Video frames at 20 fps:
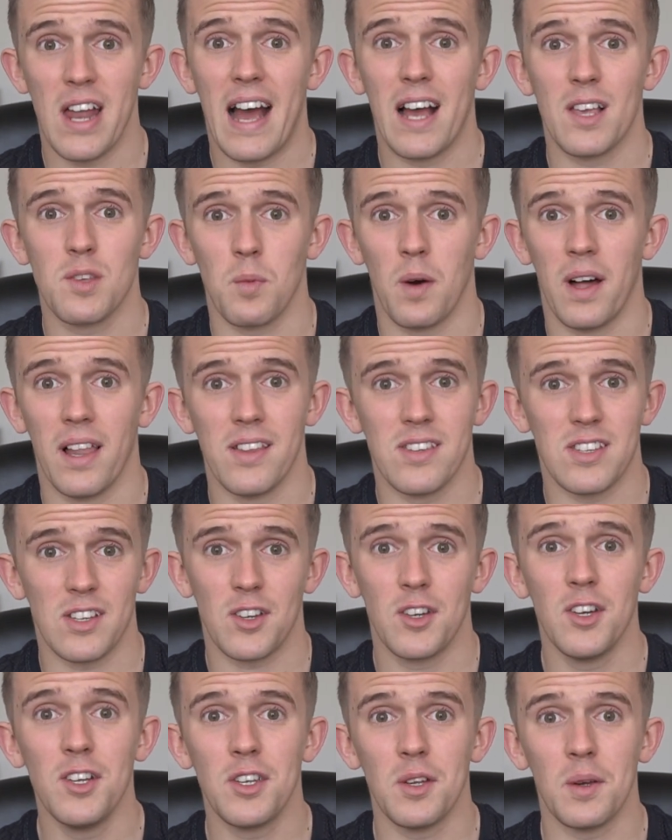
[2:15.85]
as well as it
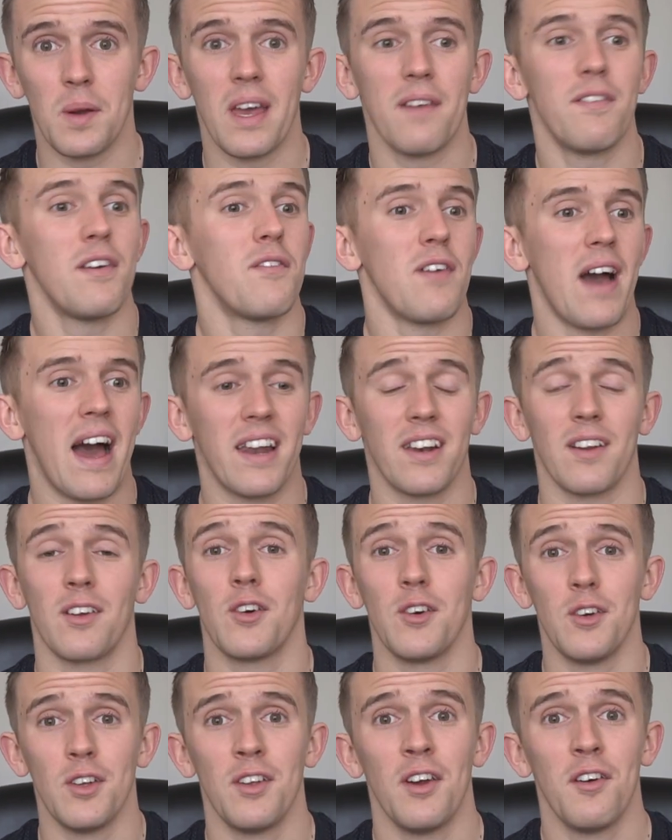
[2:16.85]
could do if you've had a
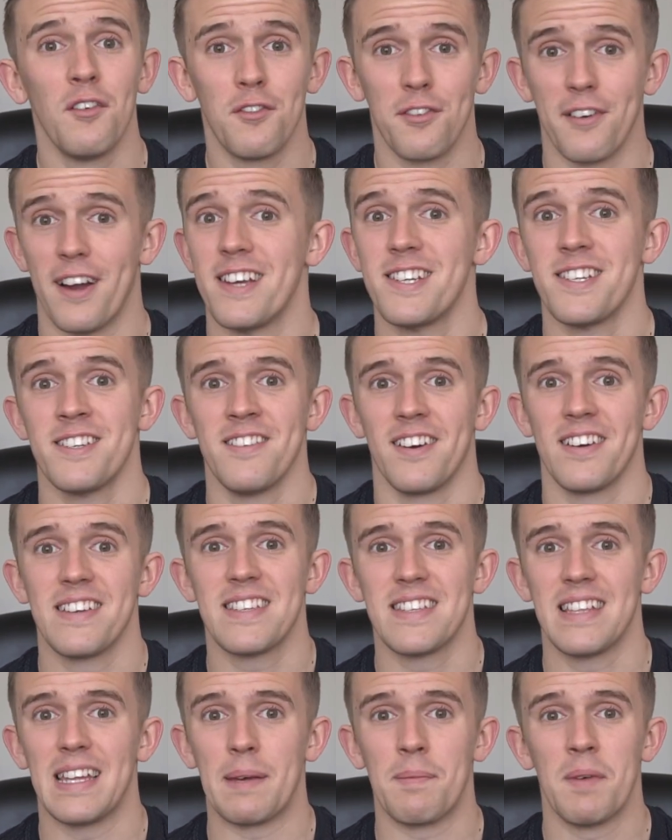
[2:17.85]
good, fresh night's
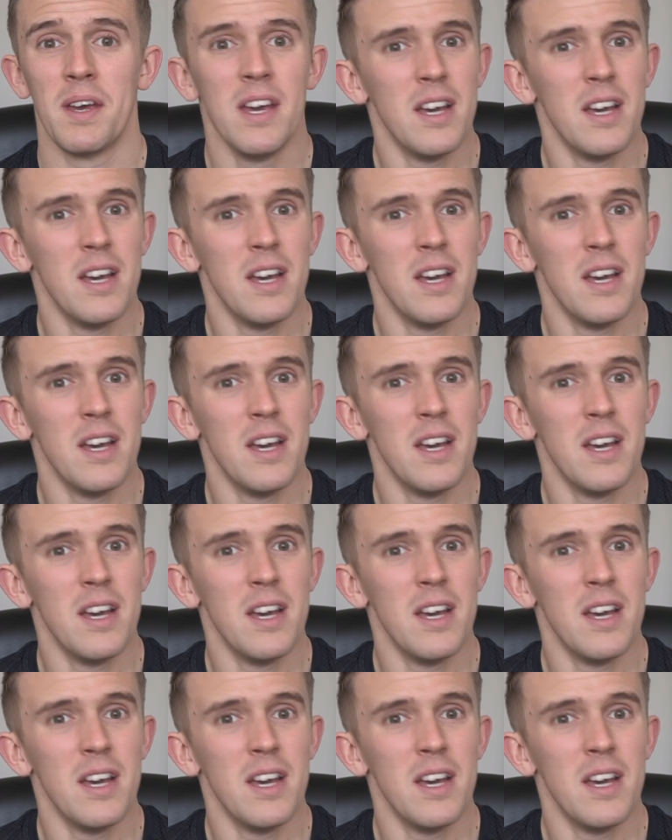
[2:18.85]
sleep.